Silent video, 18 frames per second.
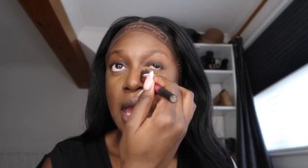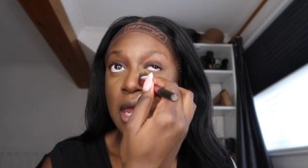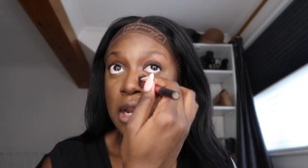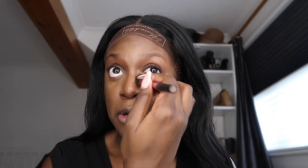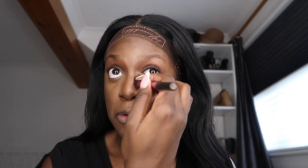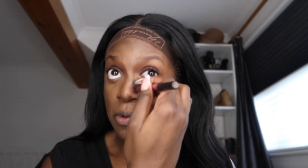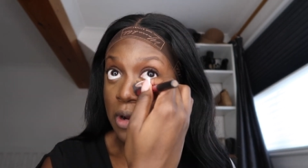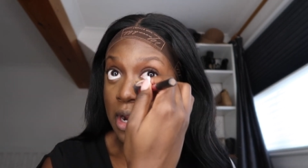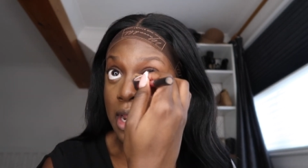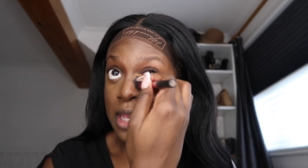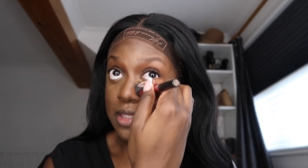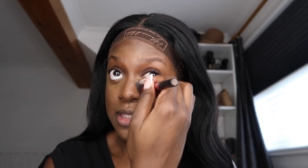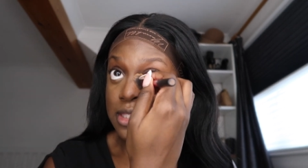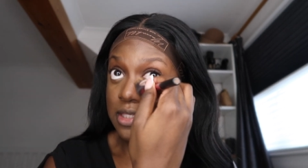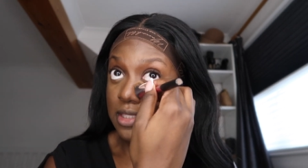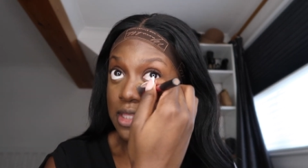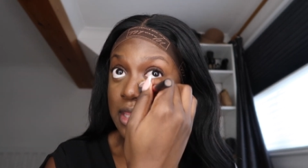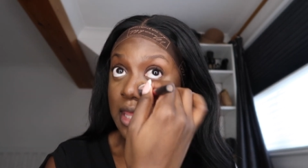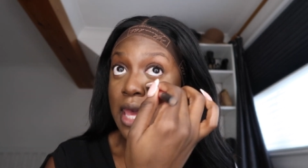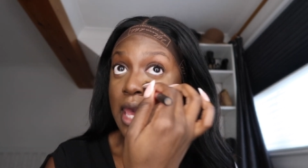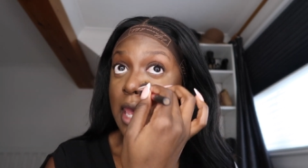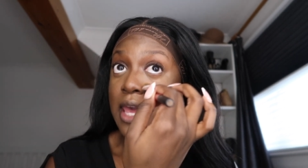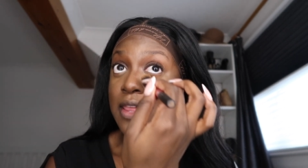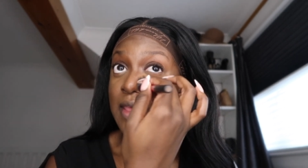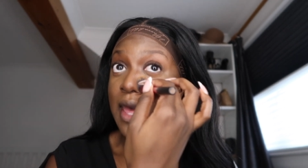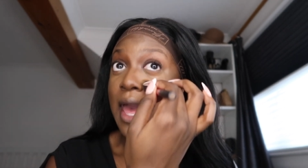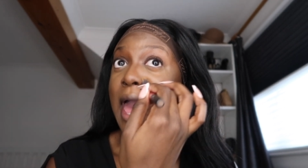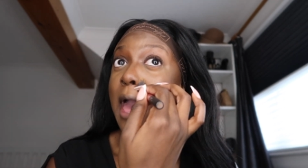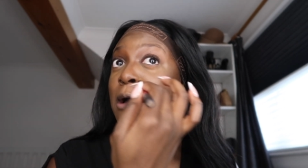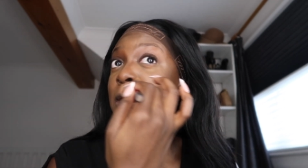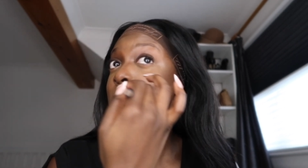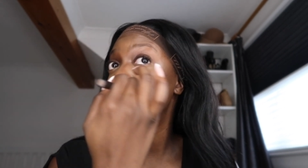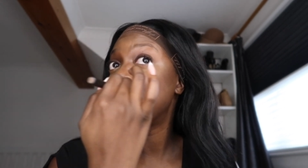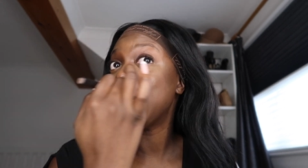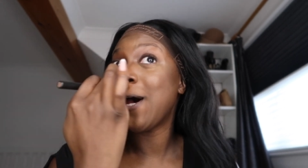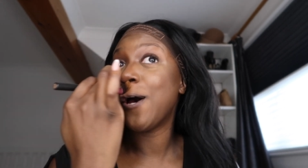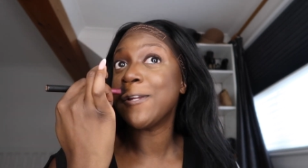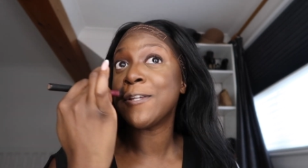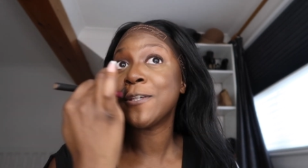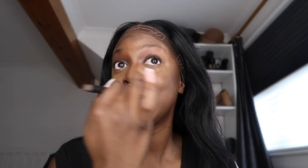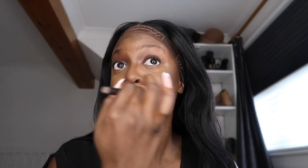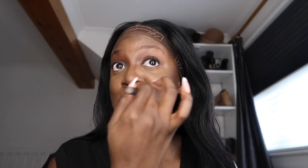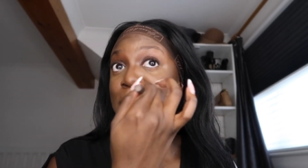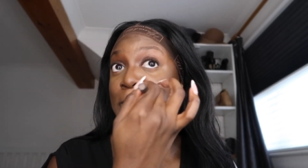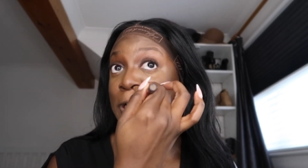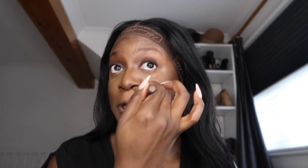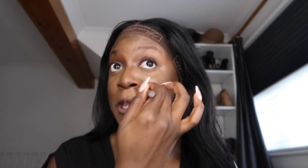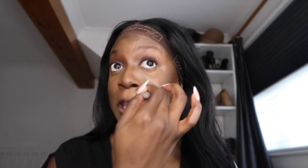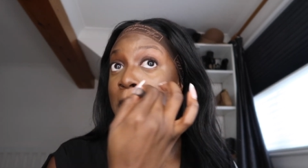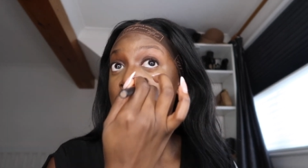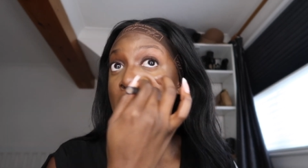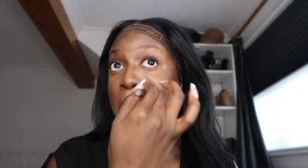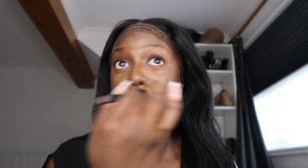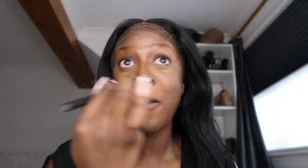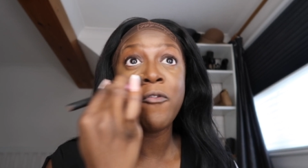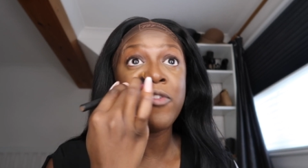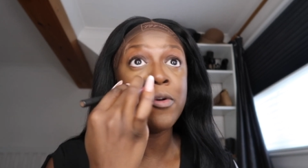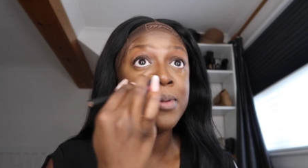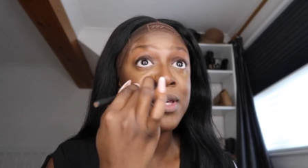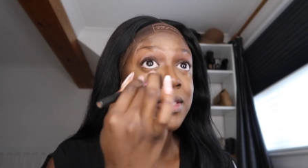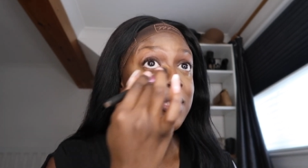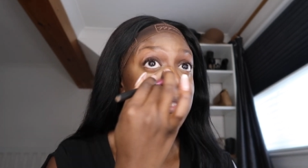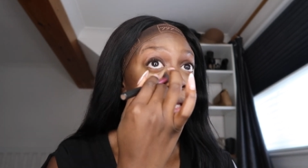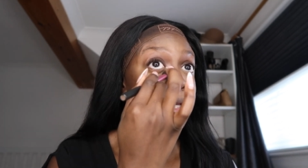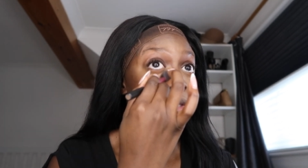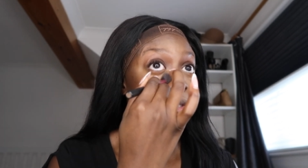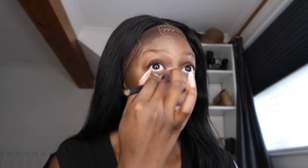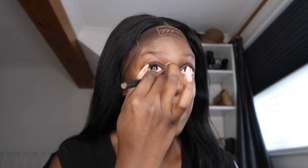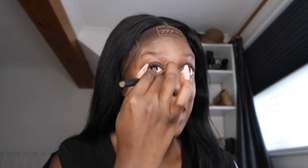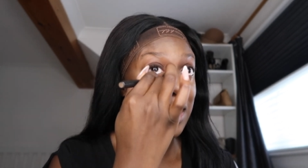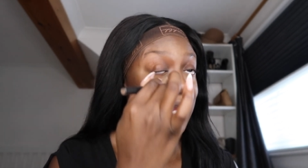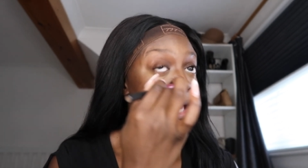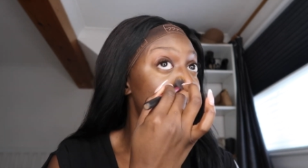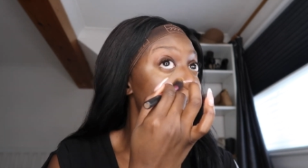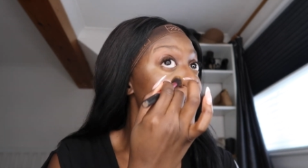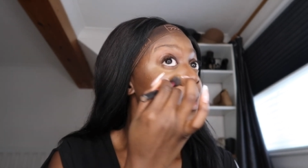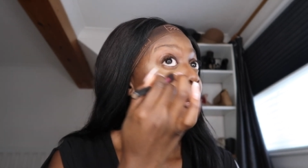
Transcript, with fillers: and right there in their house they are just looking for business like